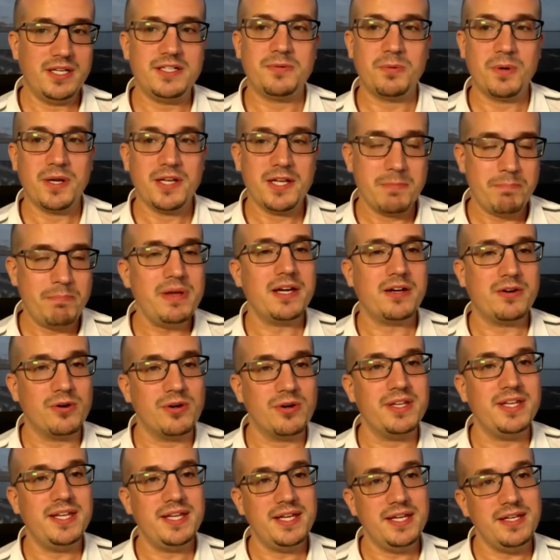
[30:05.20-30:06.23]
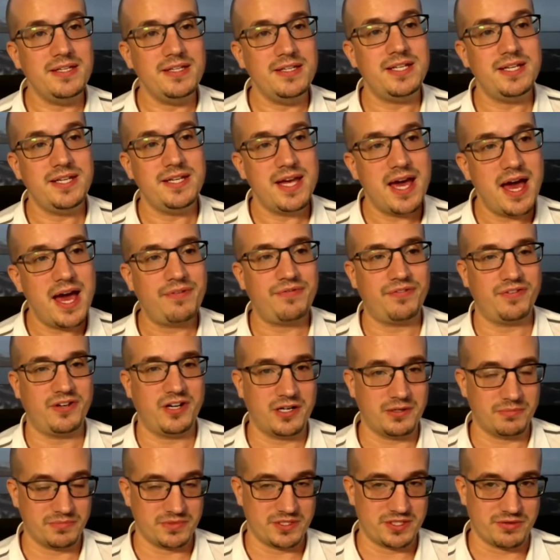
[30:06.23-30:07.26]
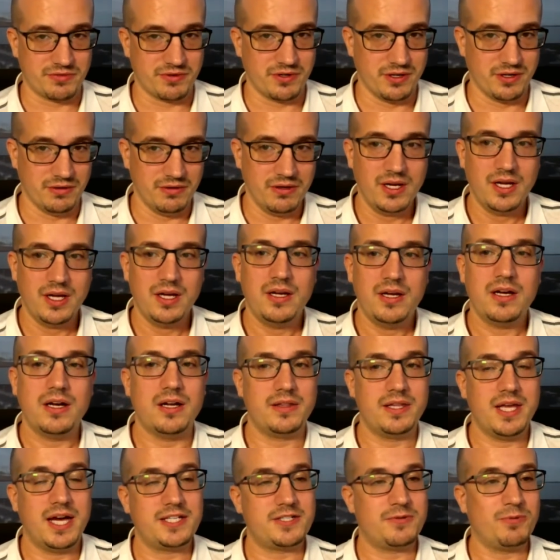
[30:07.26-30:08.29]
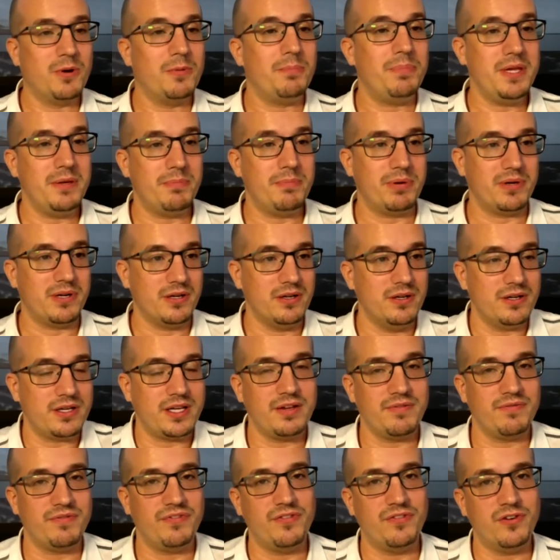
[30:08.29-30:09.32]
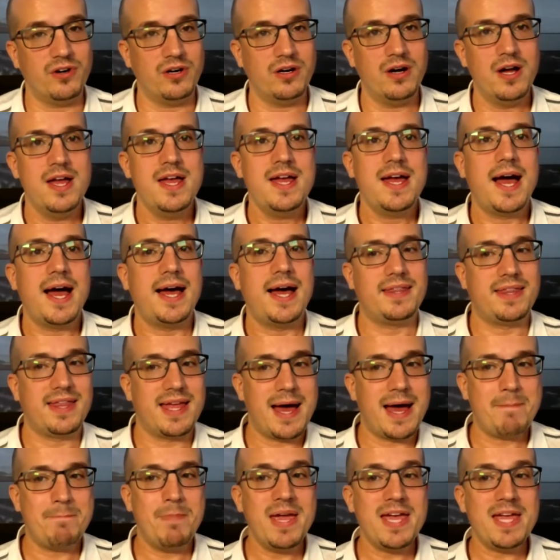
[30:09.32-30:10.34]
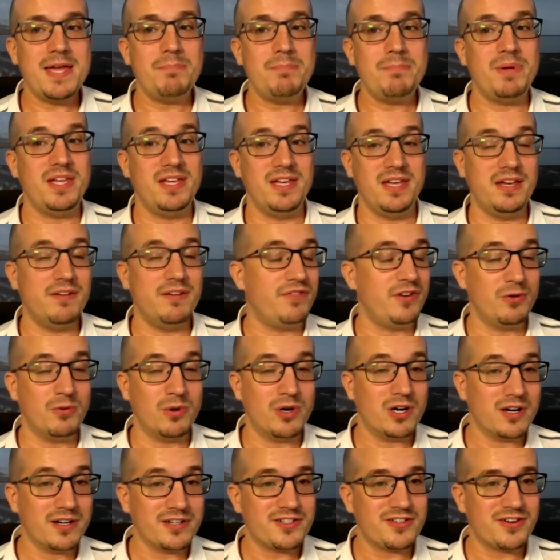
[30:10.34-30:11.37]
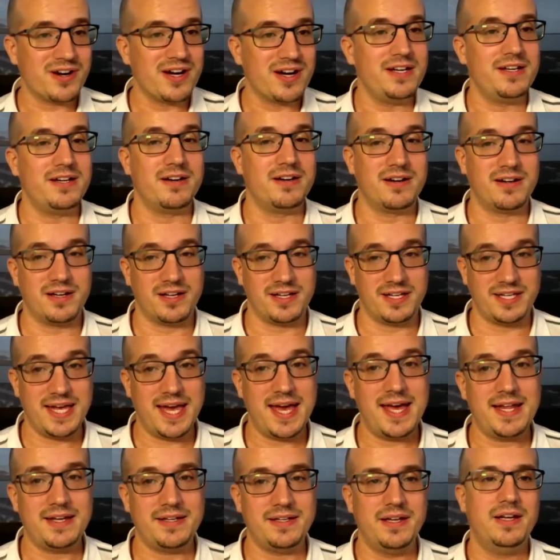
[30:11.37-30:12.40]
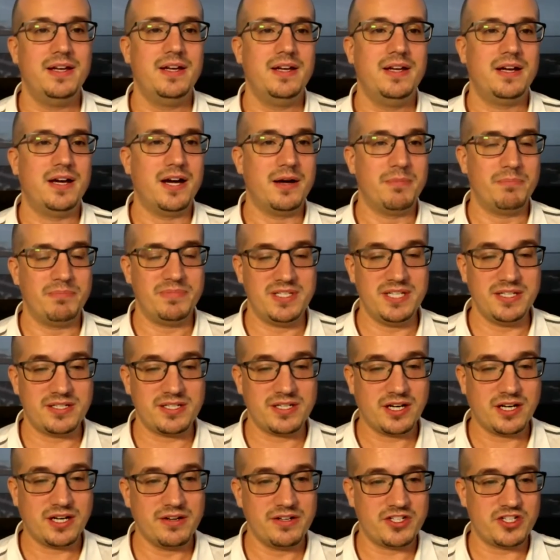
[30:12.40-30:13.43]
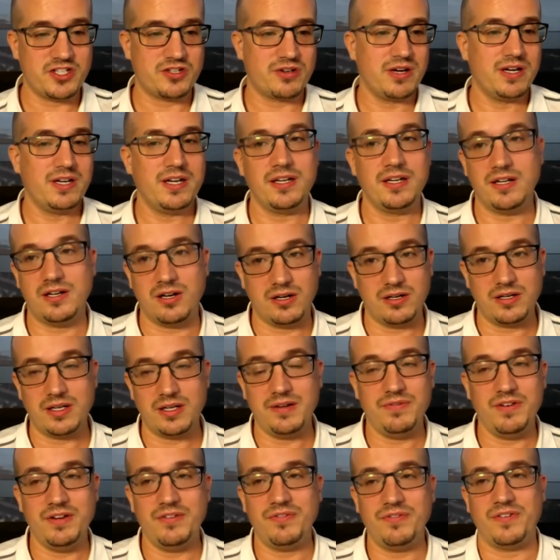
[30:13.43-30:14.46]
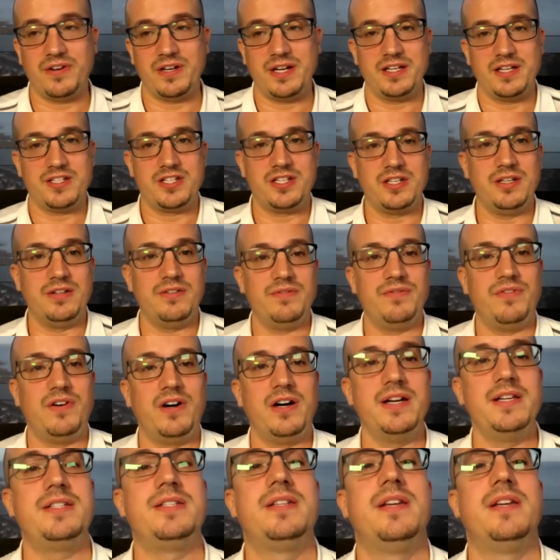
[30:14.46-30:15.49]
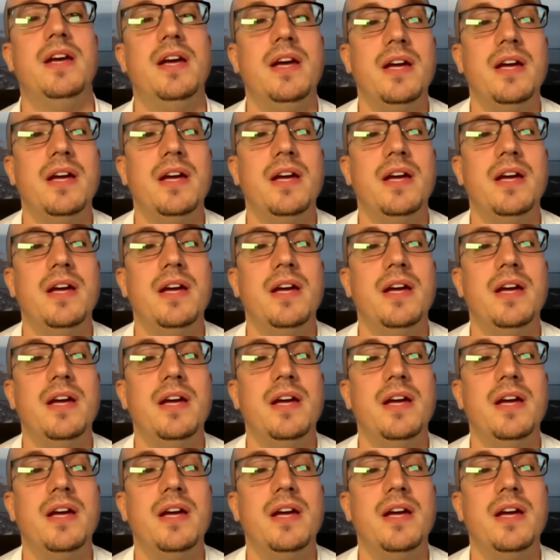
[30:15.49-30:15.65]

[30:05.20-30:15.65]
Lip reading: is when the Bitcoin ETF comes through. That's what people are looking for. And that may be, if you were a trader, and again, discourage trading, can't give you financial advice,